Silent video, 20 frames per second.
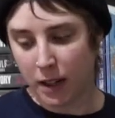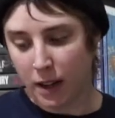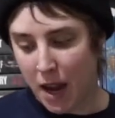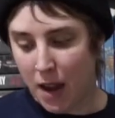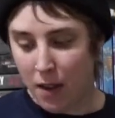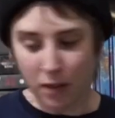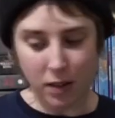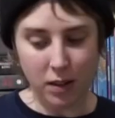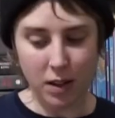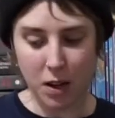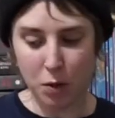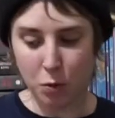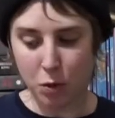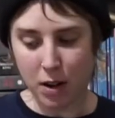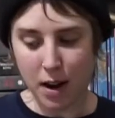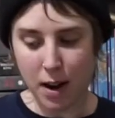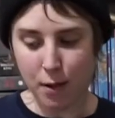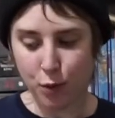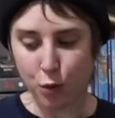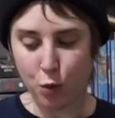and he
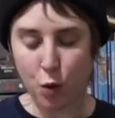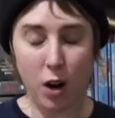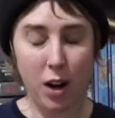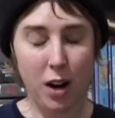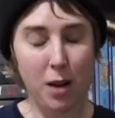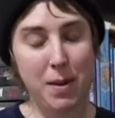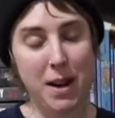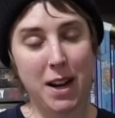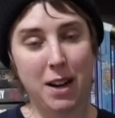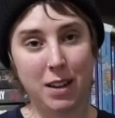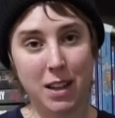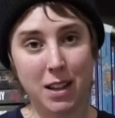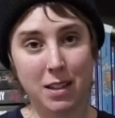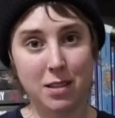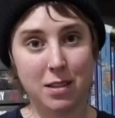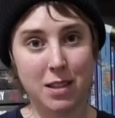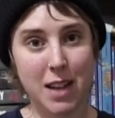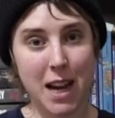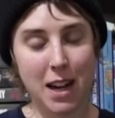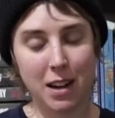wouldn't have to worry about
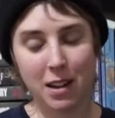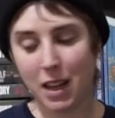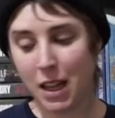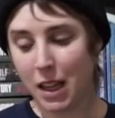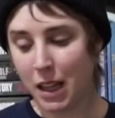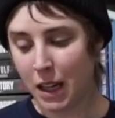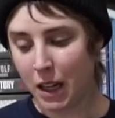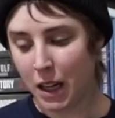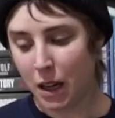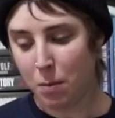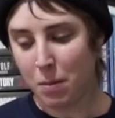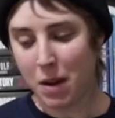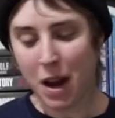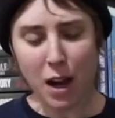his dad killing him.